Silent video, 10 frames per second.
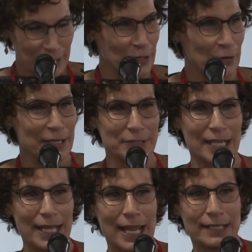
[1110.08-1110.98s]
You know, he was
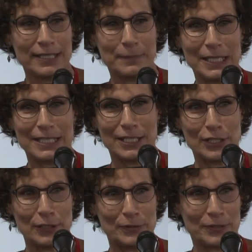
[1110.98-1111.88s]
like handing me
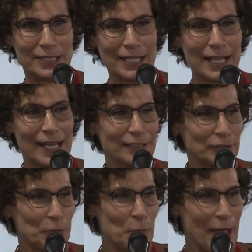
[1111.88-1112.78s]
tissues and
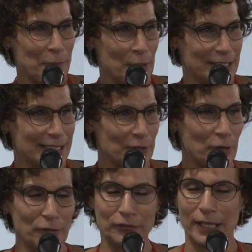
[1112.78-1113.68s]
little wet ones the
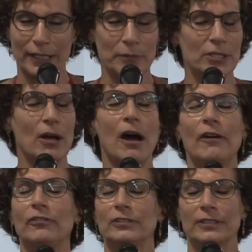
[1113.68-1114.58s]
whole flight. It was
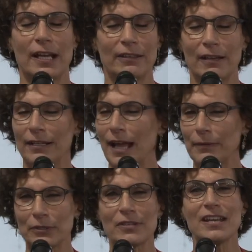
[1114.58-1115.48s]
awful, and I thought, I
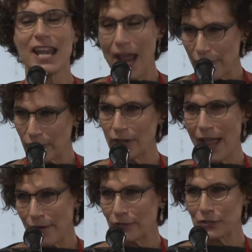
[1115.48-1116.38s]
will never,
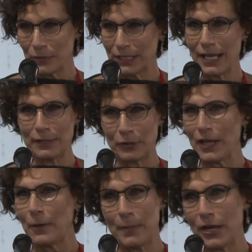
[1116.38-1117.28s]
ever do it again
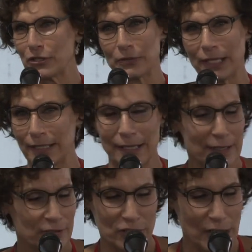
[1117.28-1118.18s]
without measuring.
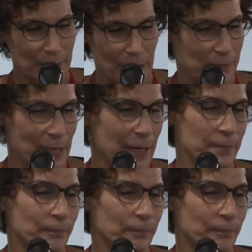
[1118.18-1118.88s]
Shame on me.